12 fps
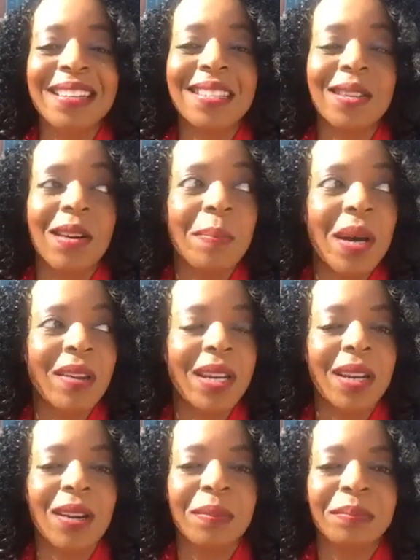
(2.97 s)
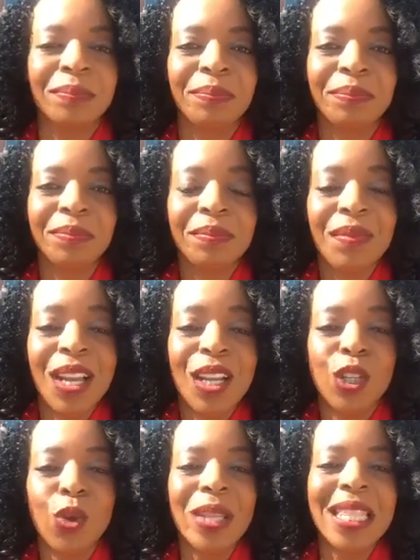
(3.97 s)
So I'm out here
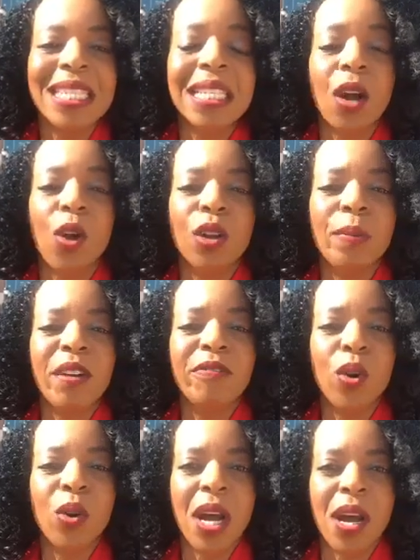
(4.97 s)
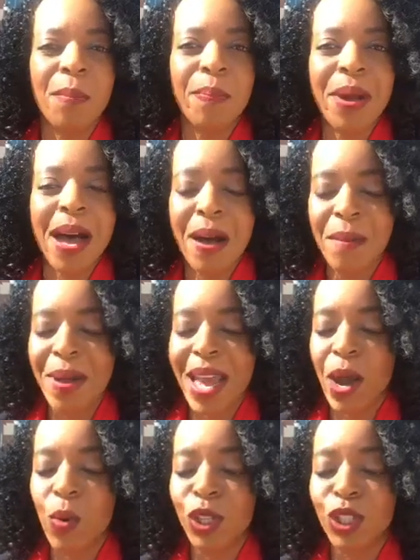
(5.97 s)
doing this thing, holding my phone up, and I
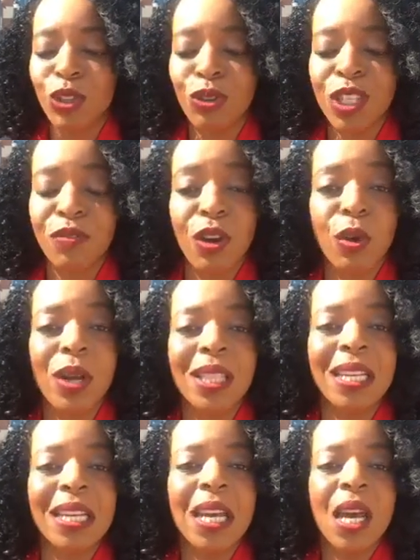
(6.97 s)
want to do this very quickly.